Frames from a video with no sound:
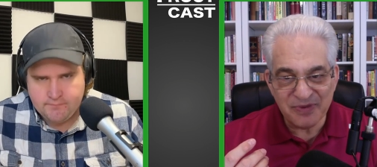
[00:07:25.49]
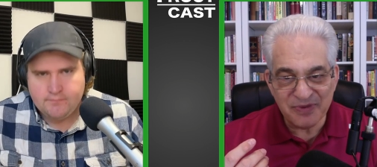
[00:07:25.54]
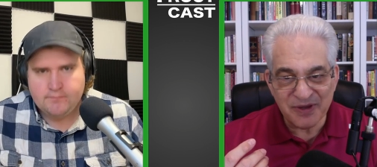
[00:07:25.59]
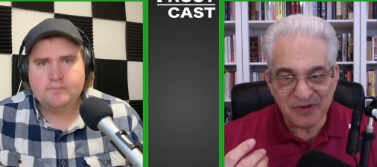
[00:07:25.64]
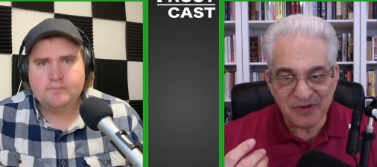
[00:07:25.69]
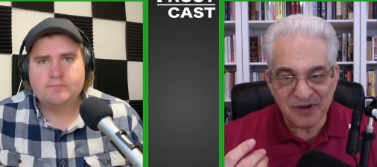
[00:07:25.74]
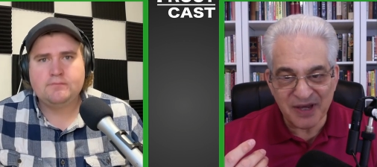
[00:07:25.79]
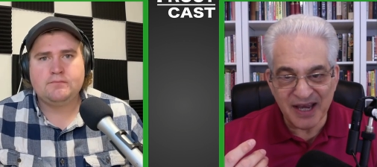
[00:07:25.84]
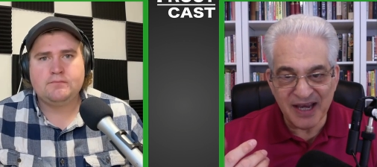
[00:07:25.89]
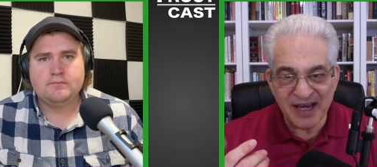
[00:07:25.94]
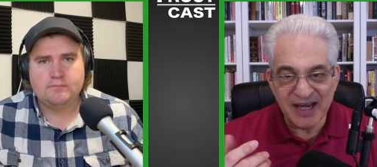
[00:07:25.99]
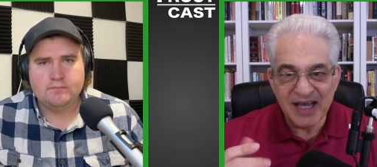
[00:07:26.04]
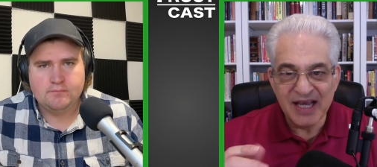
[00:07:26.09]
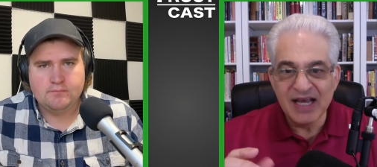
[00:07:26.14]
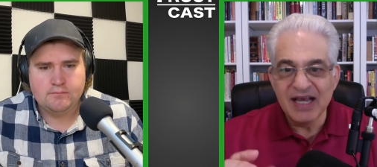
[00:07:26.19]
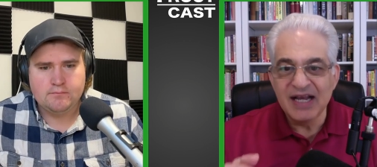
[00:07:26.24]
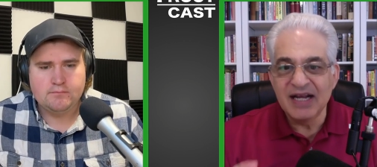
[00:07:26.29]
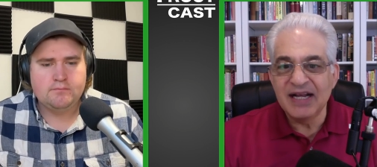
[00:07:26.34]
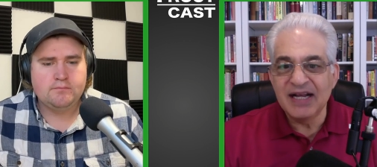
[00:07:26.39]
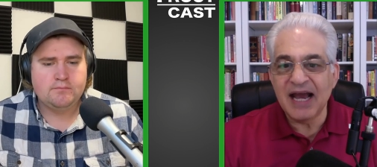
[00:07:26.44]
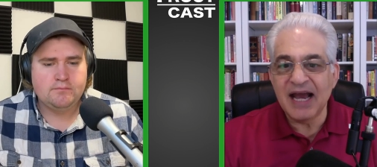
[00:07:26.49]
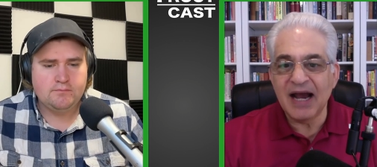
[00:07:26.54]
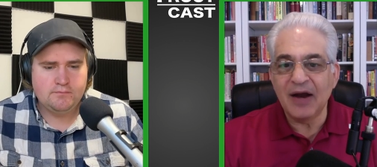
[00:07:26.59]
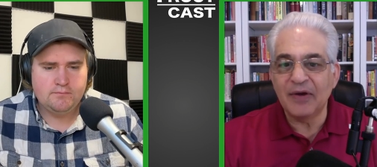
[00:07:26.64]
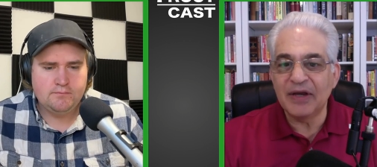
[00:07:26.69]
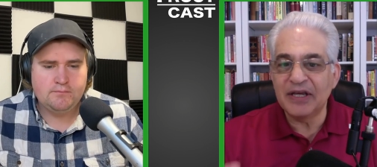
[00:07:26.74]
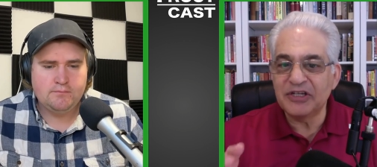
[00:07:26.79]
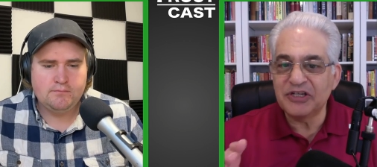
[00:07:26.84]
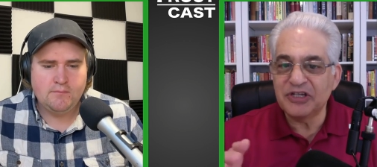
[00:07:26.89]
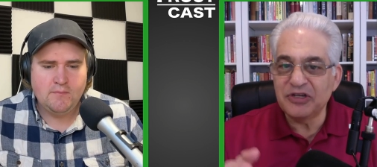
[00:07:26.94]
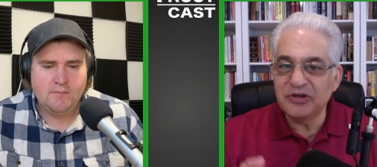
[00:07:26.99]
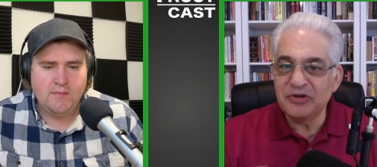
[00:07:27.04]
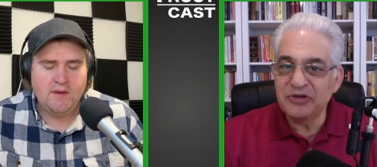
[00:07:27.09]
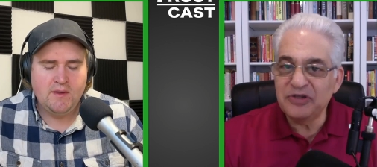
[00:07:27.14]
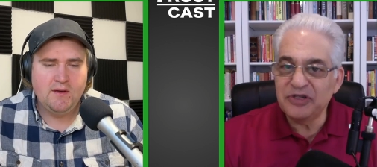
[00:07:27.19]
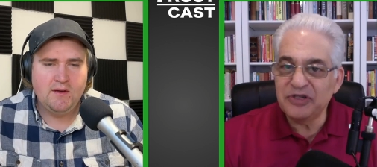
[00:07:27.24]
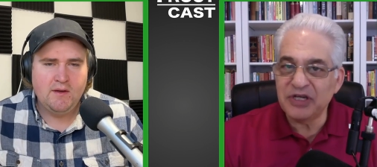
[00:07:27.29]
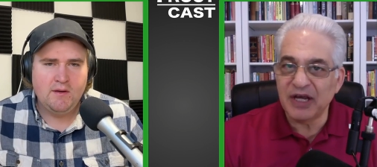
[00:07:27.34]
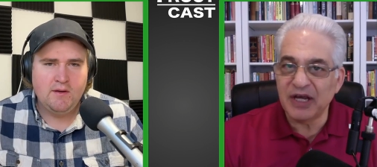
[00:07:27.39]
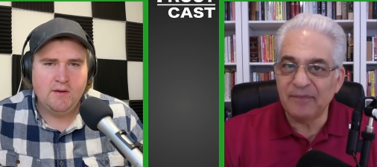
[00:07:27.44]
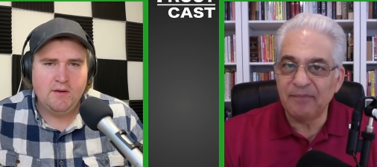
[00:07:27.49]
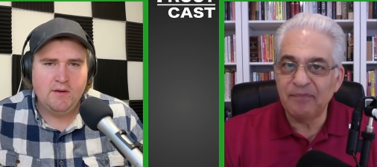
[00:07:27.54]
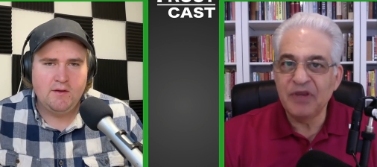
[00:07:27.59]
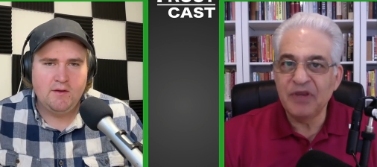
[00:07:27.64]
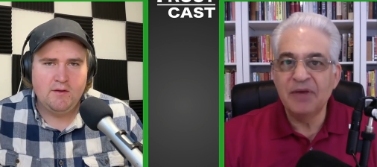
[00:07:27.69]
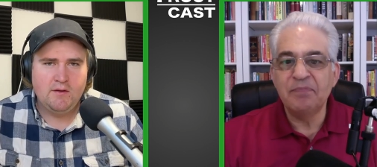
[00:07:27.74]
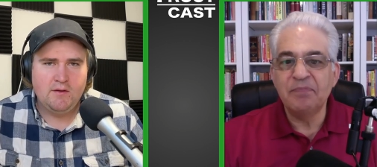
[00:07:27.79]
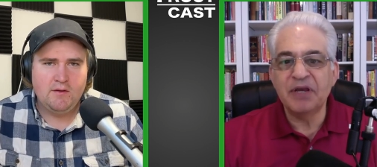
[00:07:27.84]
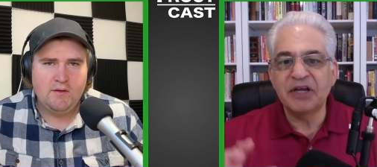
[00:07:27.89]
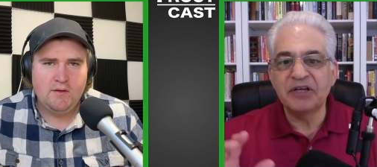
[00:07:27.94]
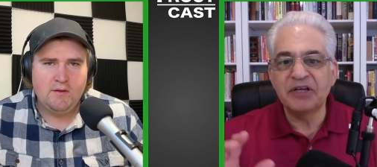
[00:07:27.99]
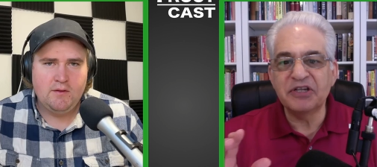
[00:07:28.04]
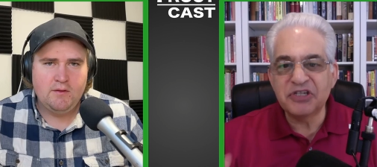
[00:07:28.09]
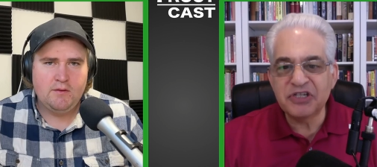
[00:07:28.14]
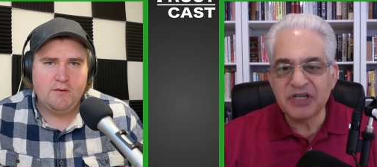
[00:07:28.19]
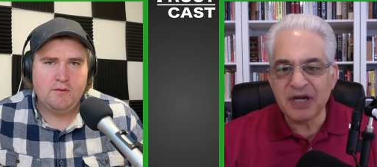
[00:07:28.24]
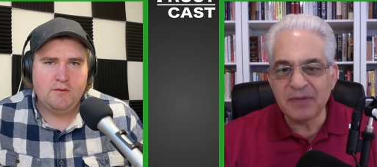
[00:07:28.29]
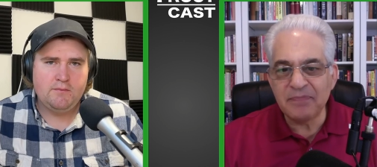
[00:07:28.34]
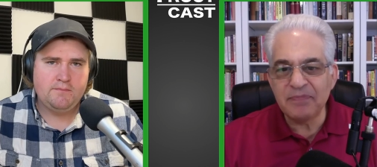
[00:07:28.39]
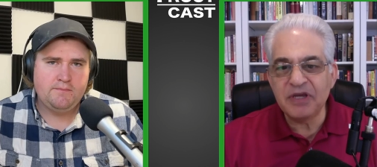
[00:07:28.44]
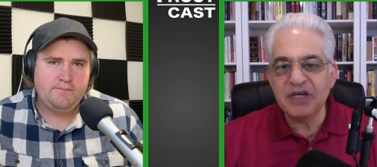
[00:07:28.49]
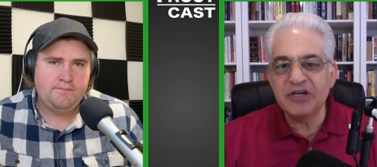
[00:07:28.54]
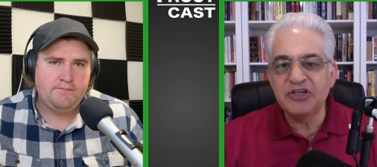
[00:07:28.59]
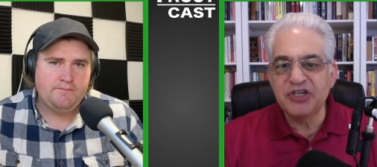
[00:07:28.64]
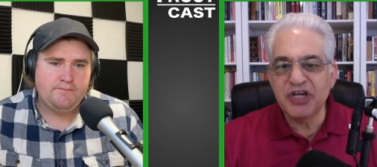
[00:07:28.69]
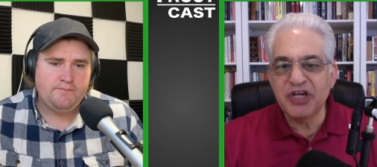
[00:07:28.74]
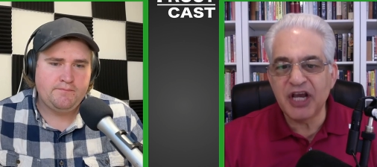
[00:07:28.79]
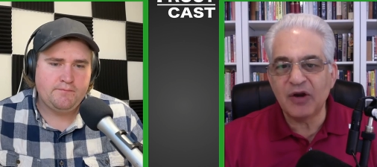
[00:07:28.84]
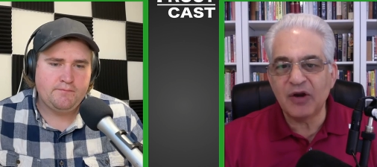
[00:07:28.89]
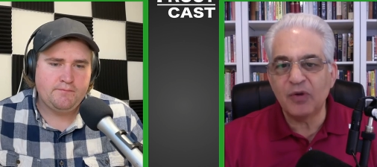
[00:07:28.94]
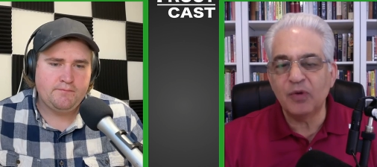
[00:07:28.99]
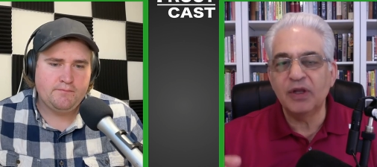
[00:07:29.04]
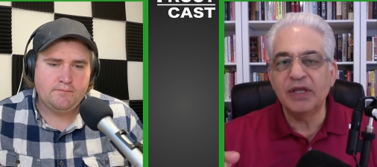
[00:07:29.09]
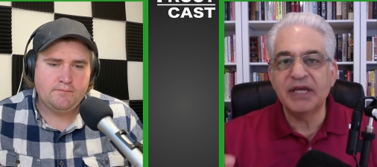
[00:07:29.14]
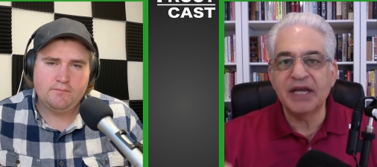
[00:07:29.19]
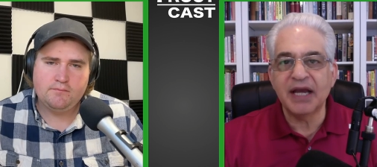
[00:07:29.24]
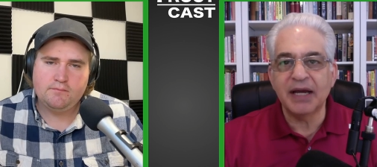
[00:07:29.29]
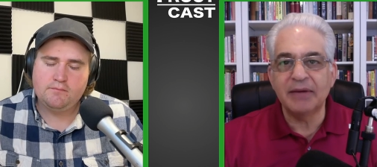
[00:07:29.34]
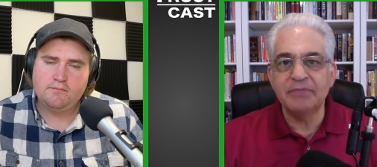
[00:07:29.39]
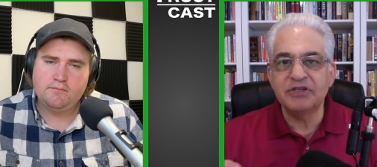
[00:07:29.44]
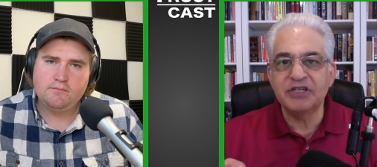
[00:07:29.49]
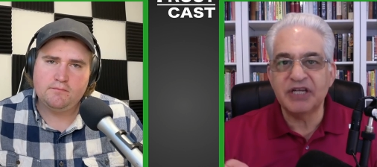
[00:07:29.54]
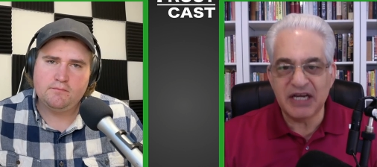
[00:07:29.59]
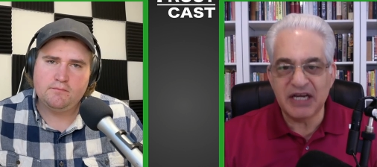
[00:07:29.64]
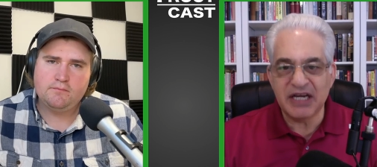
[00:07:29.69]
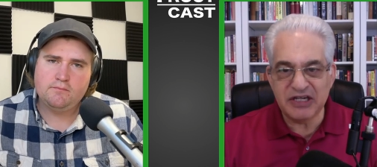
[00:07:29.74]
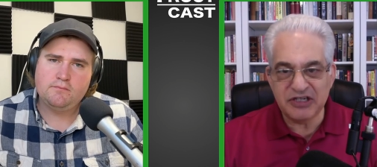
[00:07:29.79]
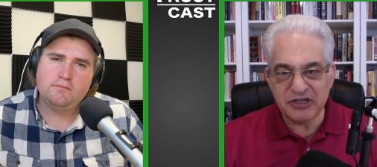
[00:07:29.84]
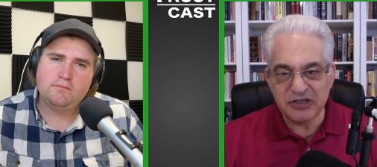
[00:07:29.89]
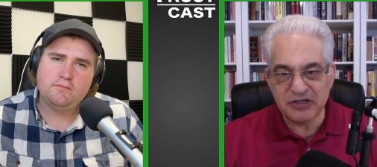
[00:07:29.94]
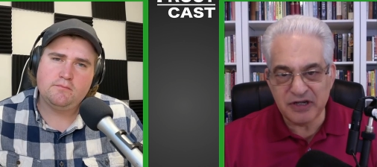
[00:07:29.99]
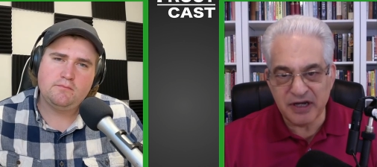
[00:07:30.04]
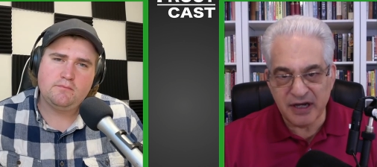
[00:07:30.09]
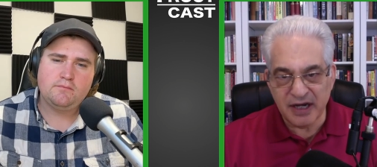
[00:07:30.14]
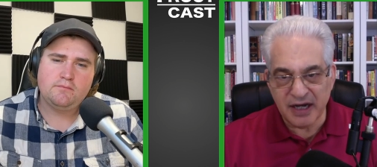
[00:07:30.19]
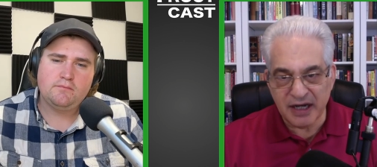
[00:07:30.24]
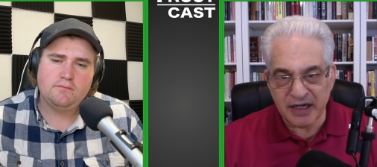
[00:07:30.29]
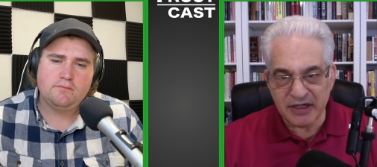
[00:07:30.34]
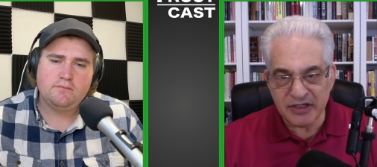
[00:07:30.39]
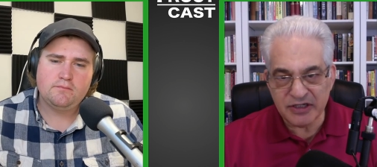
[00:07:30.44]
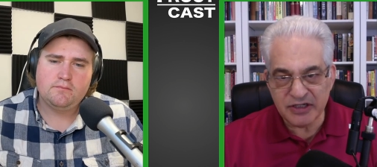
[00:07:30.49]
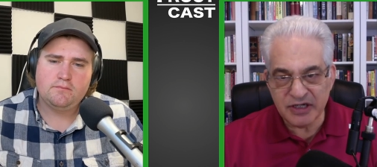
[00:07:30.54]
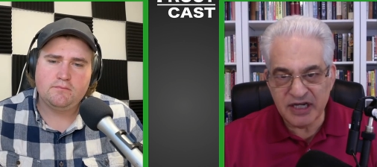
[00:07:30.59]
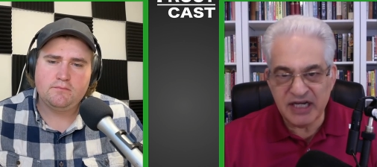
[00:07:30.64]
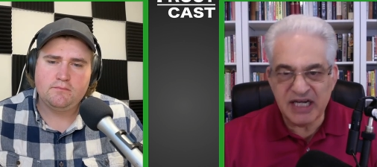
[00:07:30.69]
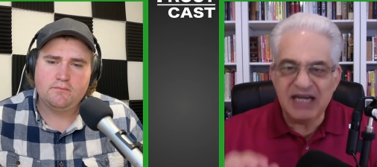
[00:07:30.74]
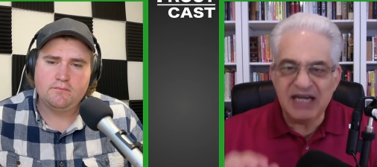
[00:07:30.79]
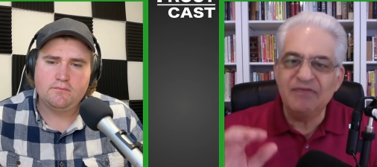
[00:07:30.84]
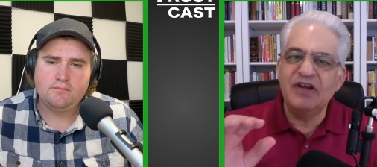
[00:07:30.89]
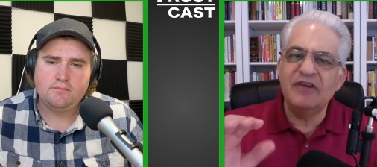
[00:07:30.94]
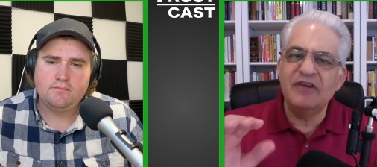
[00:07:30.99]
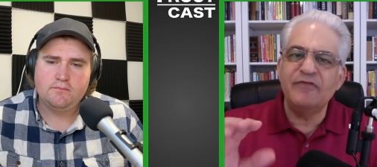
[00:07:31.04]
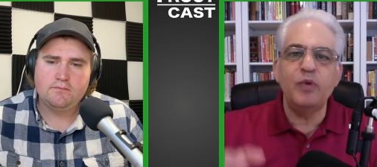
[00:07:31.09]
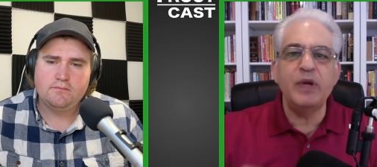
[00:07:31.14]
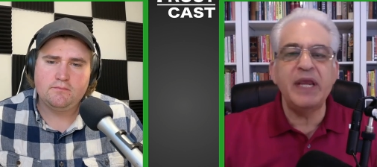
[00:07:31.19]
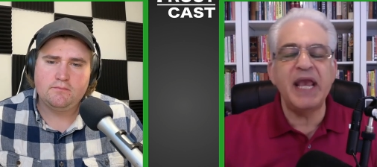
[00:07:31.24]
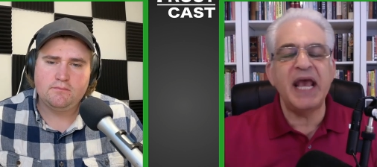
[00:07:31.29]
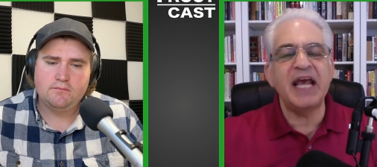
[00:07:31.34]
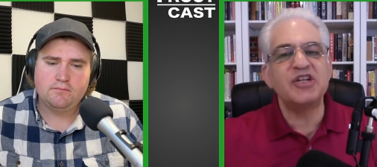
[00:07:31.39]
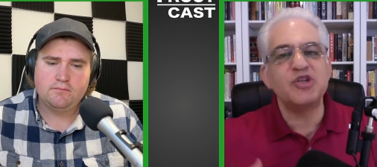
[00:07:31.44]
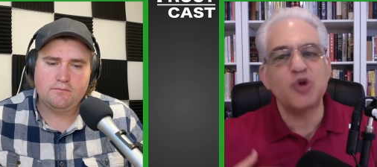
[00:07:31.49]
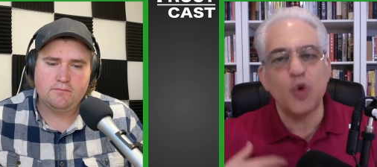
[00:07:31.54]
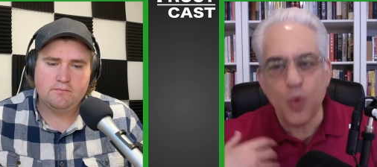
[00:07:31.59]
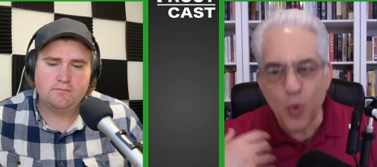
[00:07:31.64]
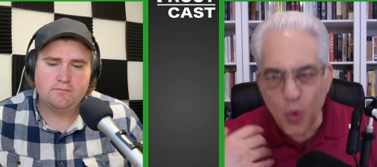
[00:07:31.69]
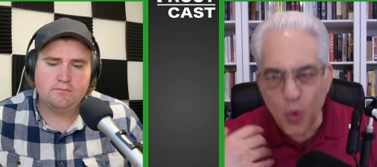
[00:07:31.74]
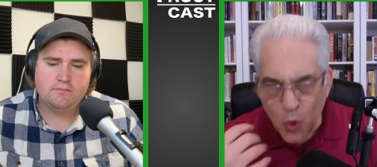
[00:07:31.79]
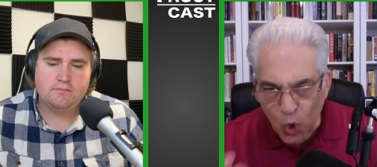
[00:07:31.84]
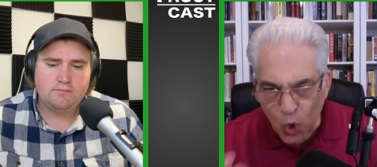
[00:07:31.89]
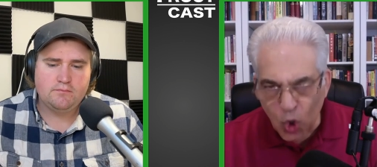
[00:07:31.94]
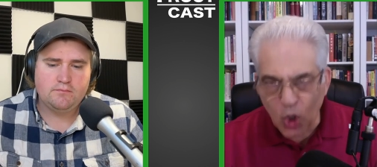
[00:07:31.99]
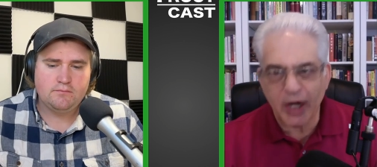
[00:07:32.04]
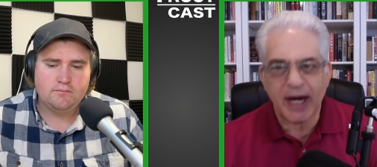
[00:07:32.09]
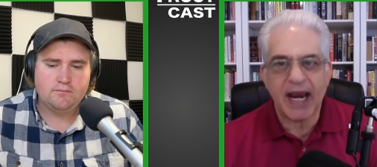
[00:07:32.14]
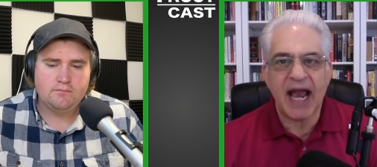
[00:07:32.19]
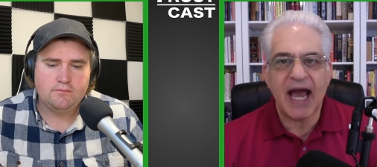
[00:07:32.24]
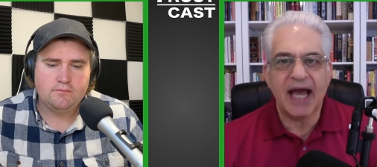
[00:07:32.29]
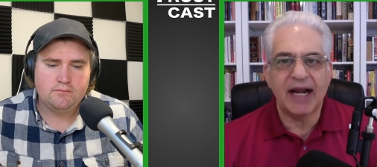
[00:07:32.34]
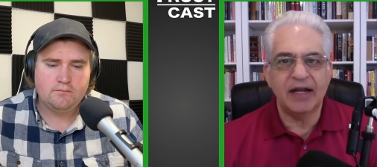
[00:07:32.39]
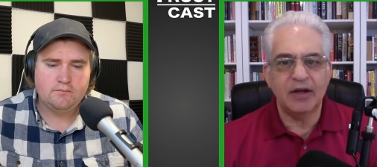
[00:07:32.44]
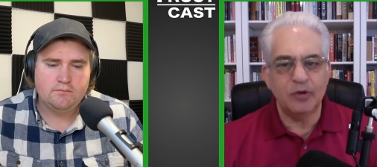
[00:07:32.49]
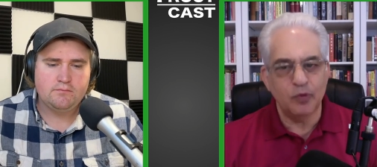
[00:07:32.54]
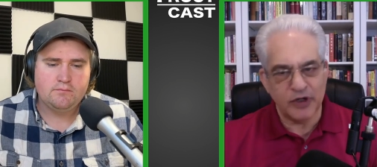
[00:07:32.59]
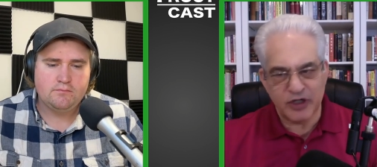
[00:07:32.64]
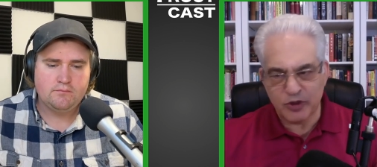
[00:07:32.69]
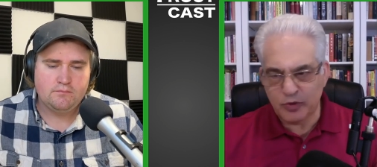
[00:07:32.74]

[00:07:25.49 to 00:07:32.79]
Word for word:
Speaker 1: Okay. Now, as you said, because something generally comes easy to us, and even if we had to work at it, which